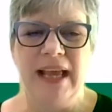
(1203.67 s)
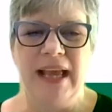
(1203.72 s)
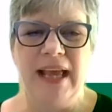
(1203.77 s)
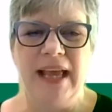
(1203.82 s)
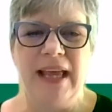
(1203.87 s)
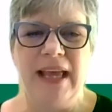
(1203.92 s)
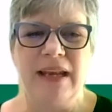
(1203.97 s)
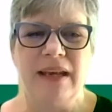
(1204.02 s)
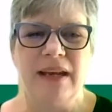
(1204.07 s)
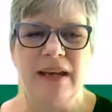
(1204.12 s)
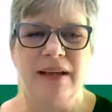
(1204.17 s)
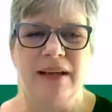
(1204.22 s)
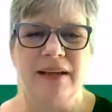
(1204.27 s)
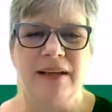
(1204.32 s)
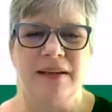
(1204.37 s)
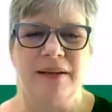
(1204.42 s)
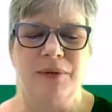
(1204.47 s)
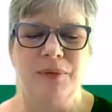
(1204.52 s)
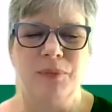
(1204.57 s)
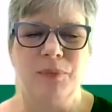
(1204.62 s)
And
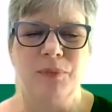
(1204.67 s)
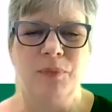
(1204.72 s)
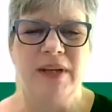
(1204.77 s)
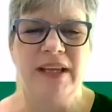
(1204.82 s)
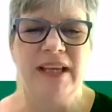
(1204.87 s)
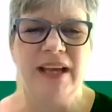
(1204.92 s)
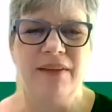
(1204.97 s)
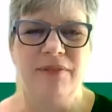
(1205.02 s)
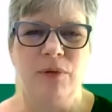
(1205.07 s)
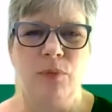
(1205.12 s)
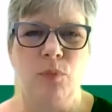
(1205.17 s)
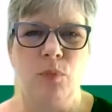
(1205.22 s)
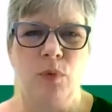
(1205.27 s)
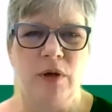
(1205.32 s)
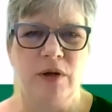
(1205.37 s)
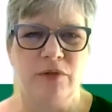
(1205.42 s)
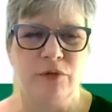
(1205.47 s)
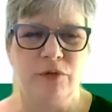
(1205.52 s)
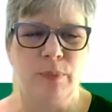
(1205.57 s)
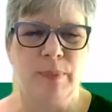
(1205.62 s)
we have a
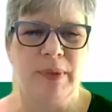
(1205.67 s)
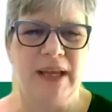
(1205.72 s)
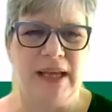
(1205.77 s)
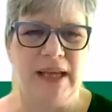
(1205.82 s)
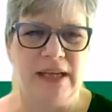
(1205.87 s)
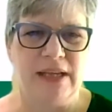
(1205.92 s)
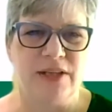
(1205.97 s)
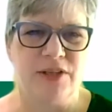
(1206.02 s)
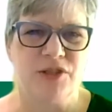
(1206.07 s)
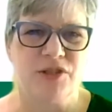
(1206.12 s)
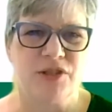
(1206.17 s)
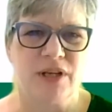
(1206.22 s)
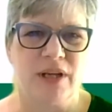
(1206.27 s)
wonderful page